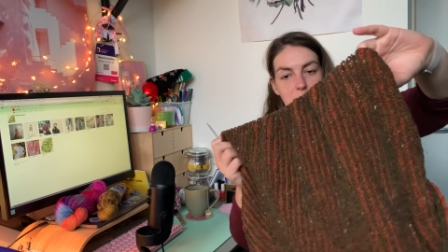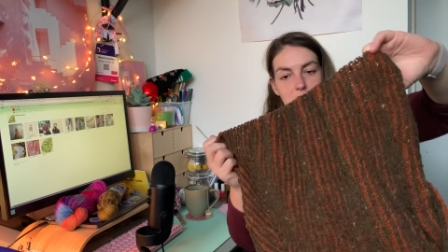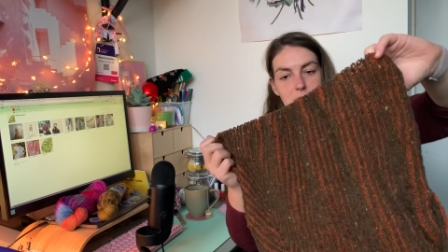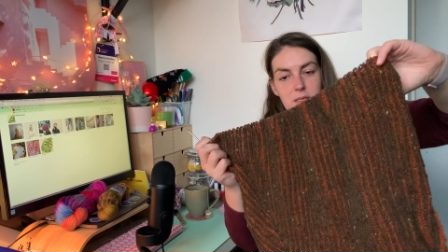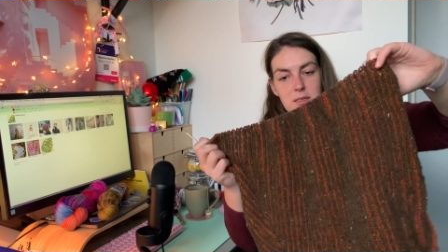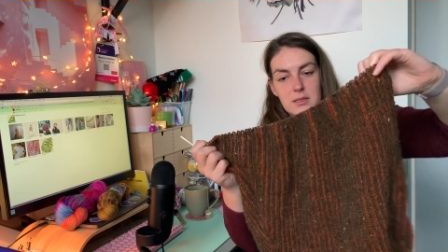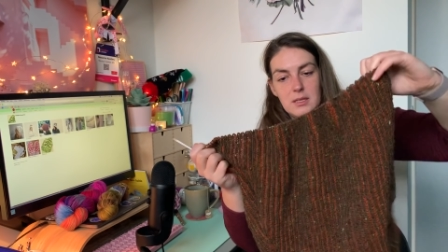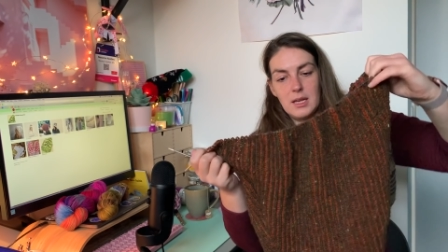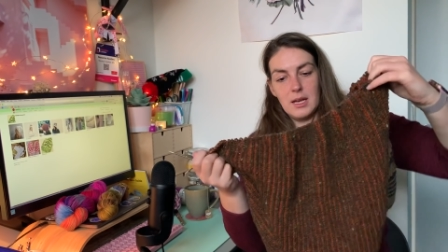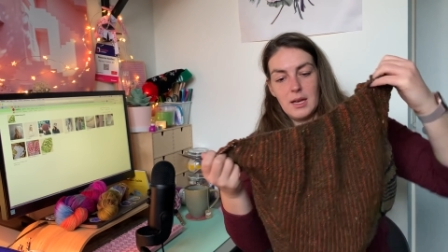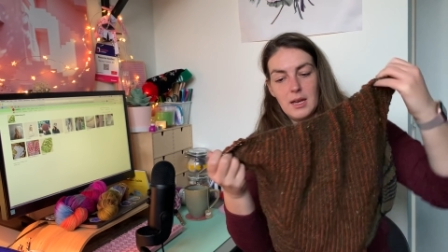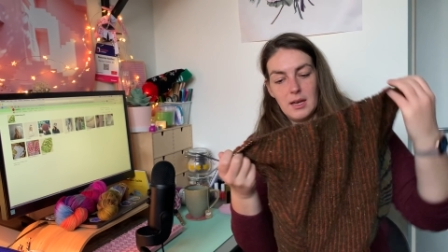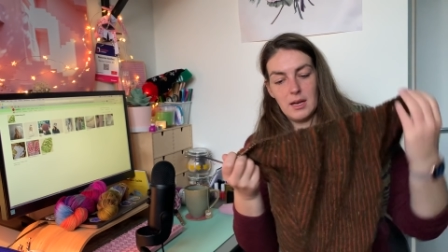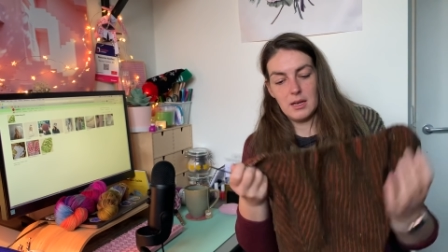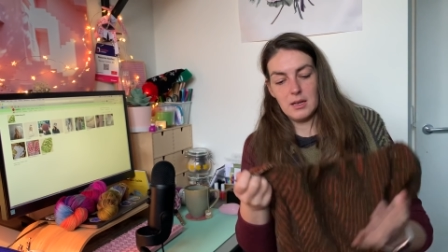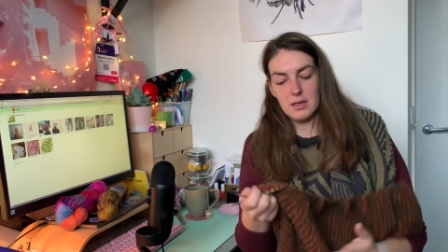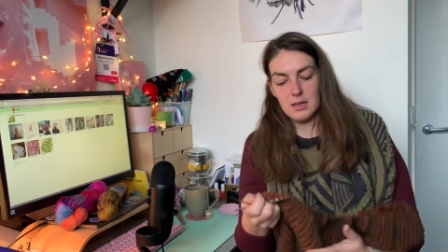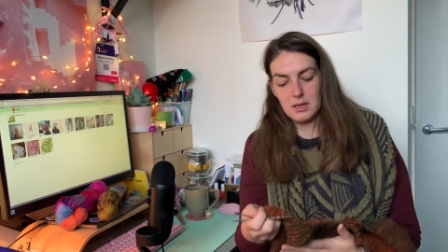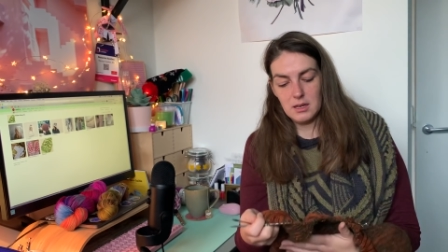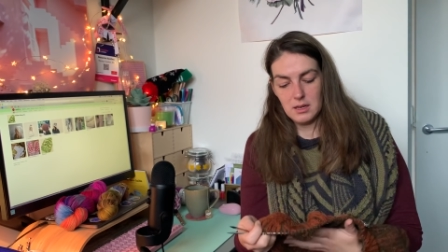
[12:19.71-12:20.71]
is
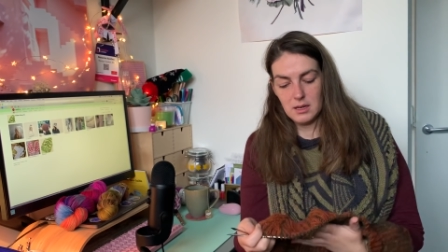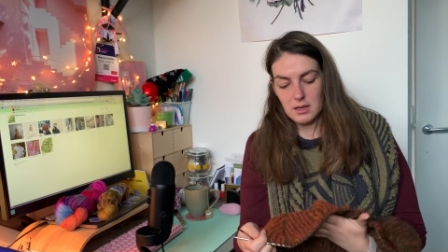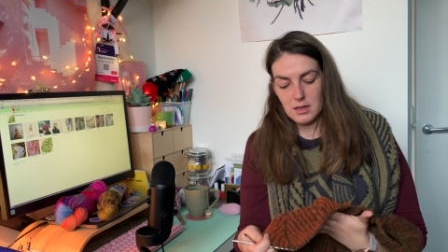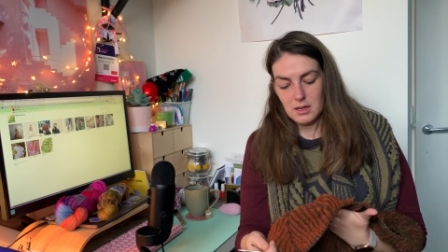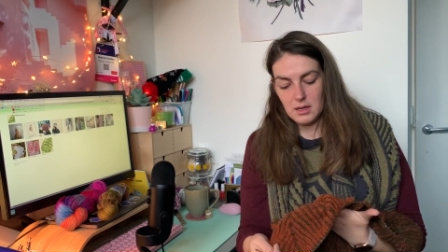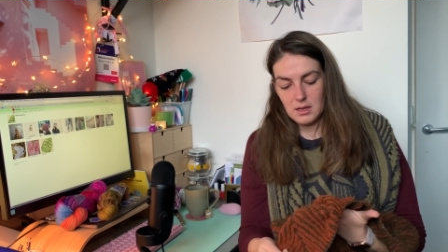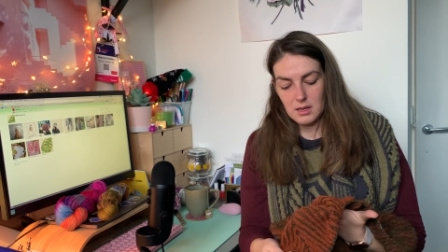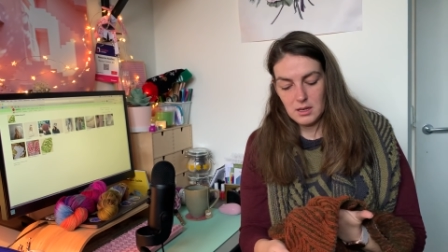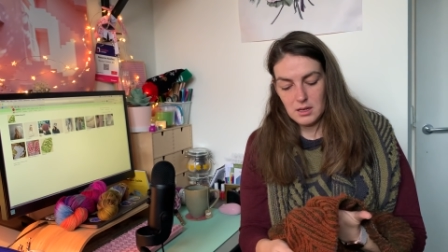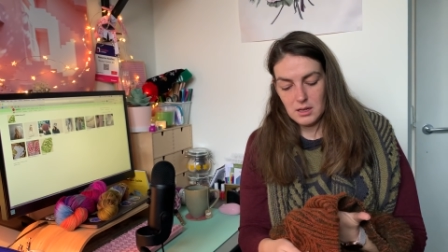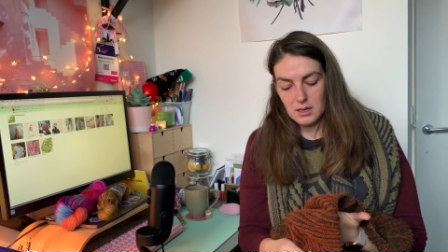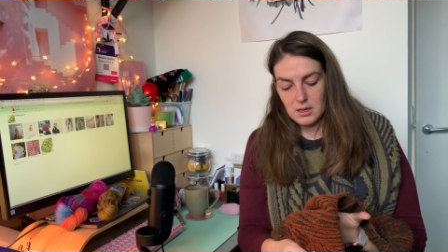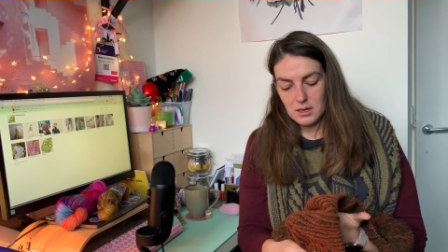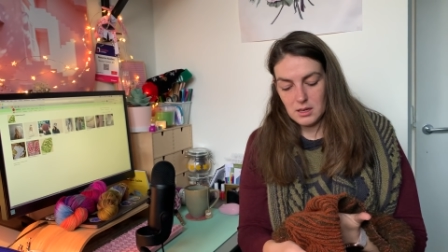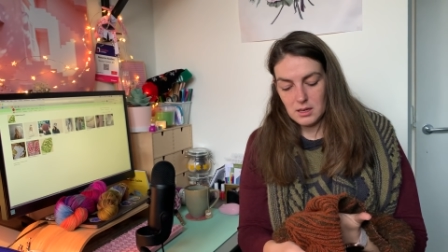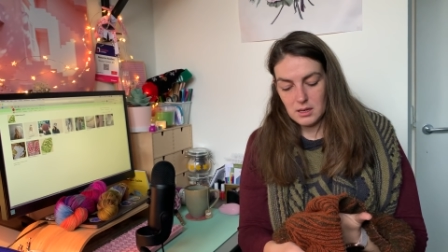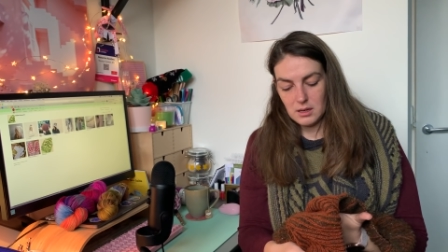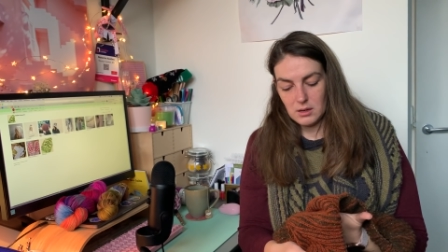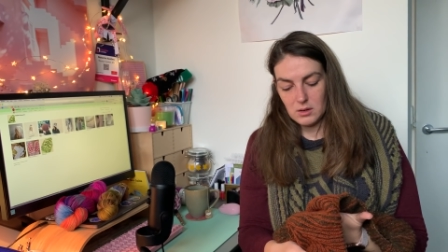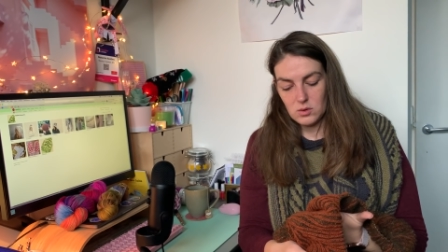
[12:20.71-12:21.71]
their,
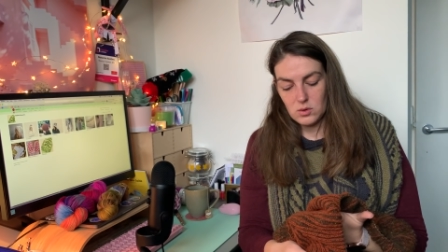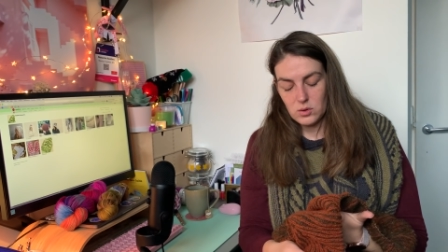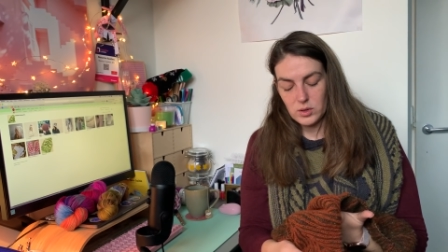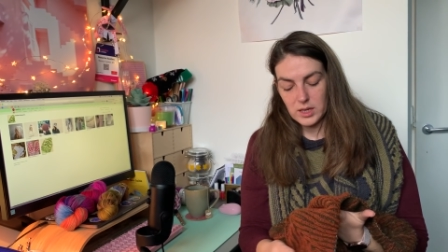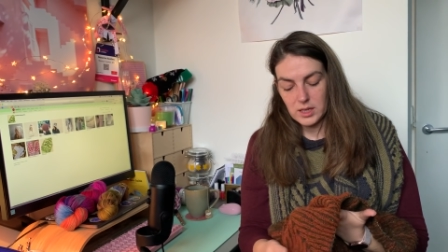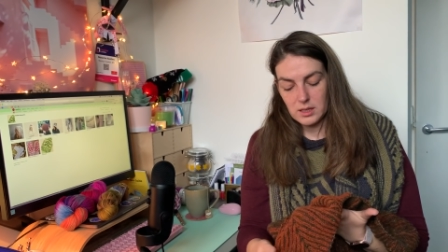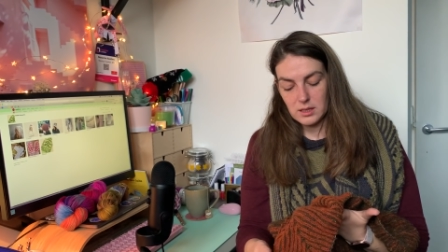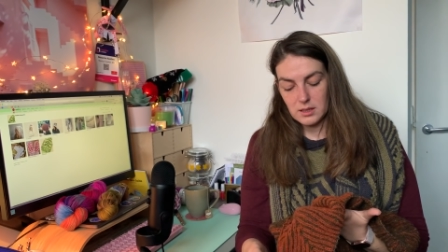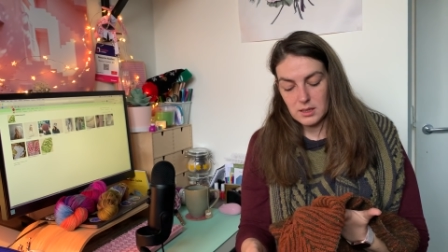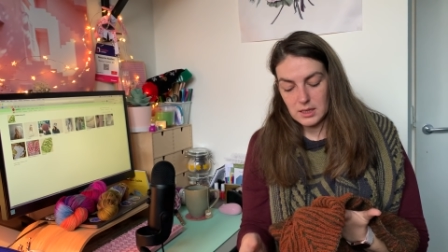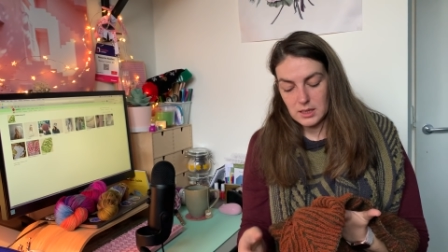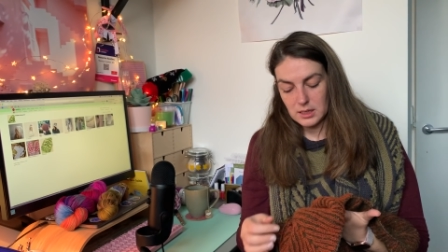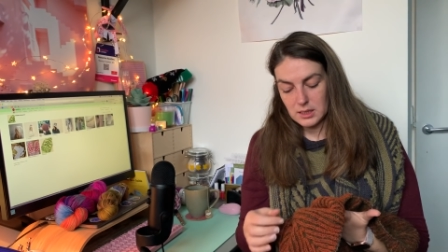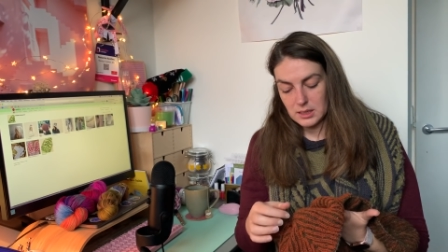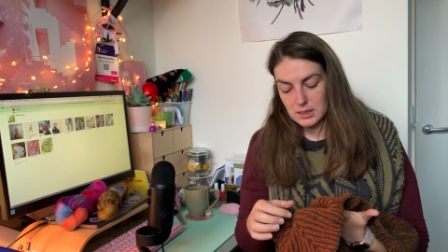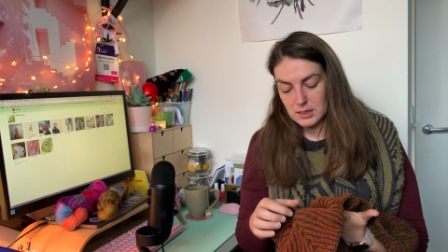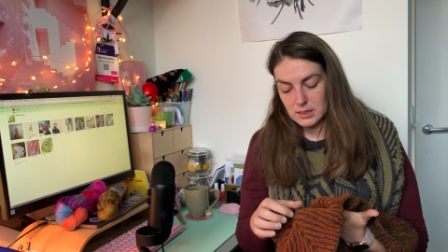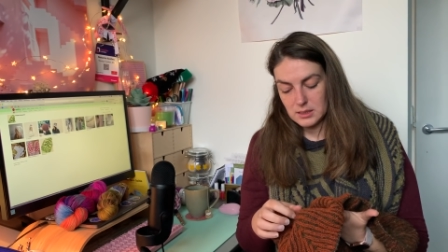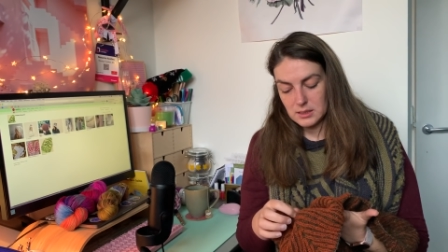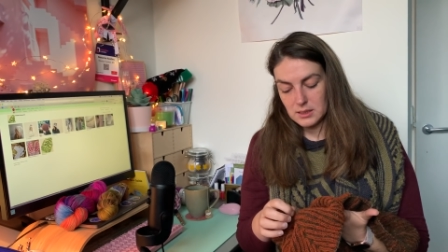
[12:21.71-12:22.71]
I think
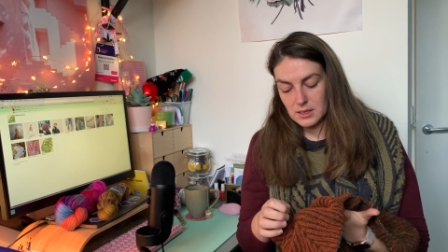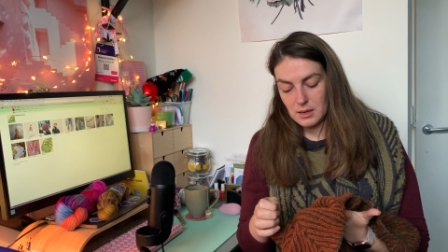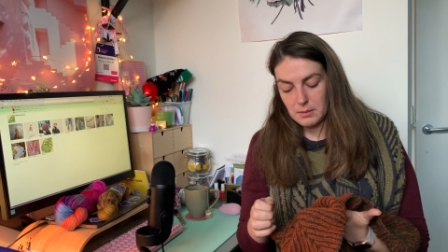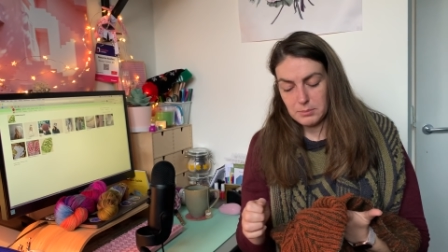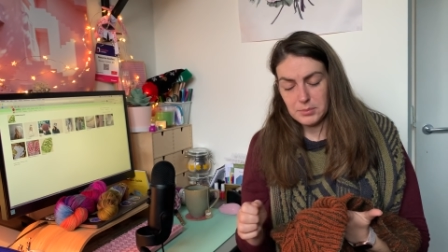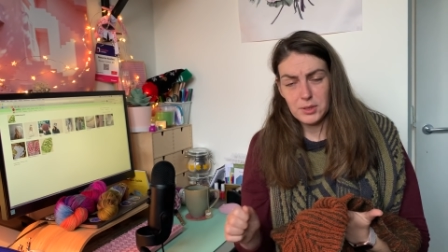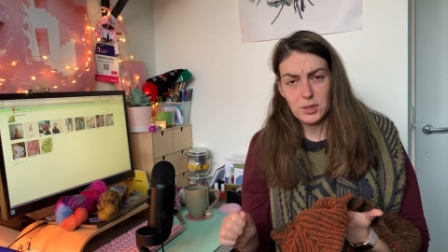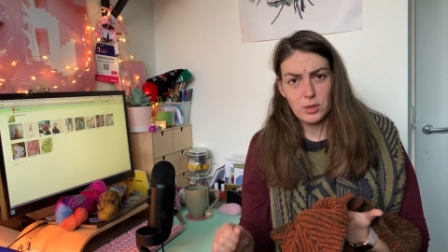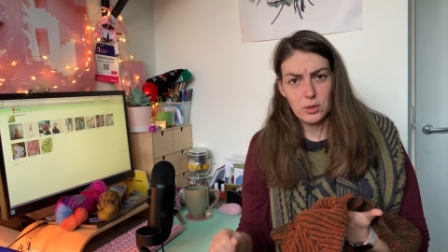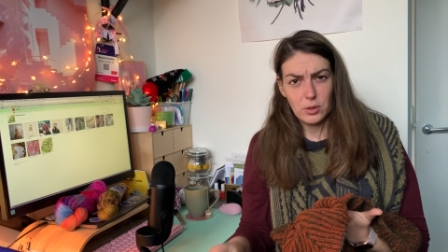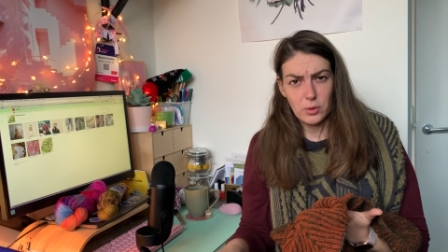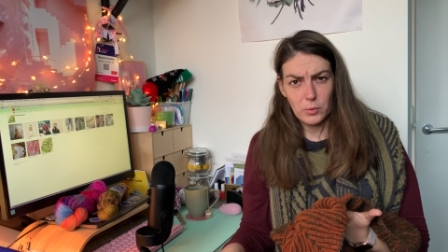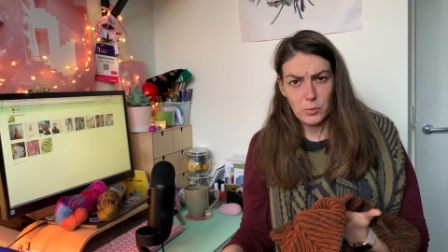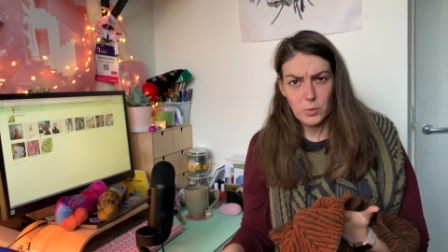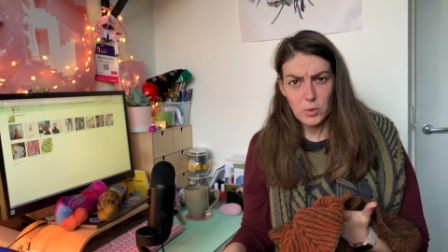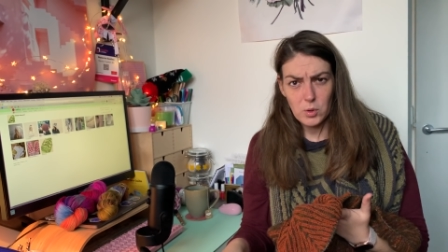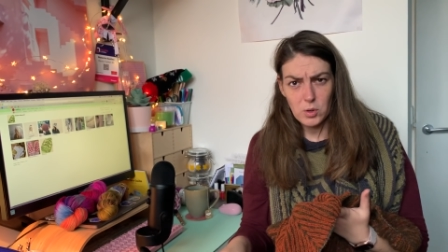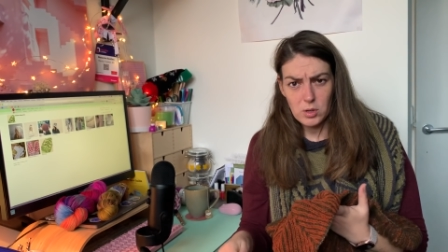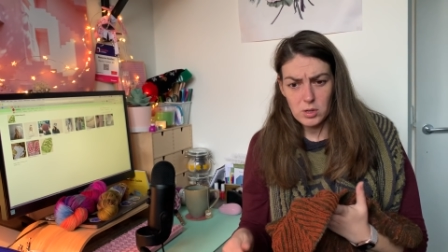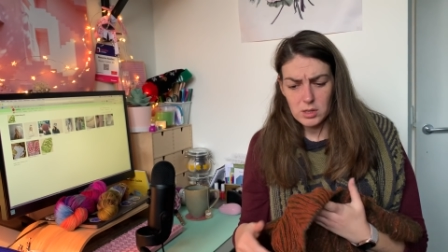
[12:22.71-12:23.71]
it's their pure
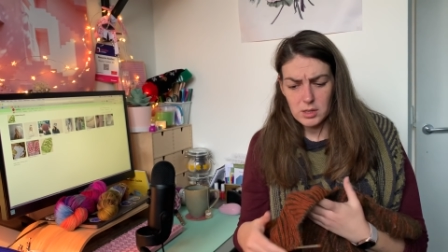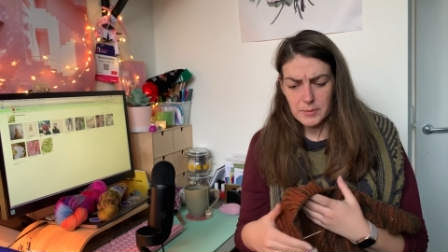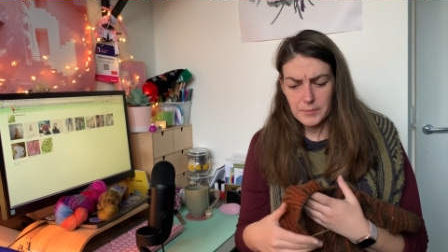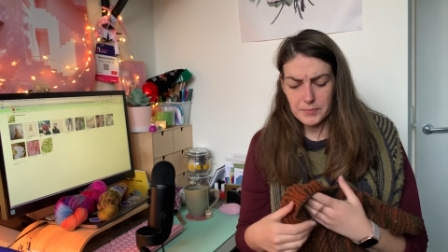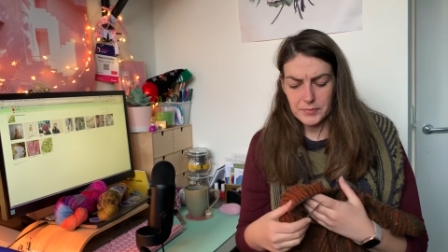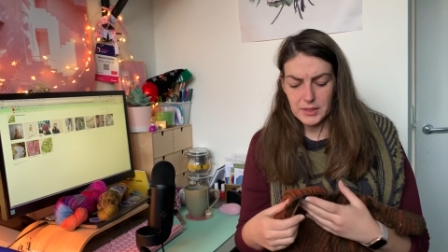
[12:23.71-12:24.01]
wool,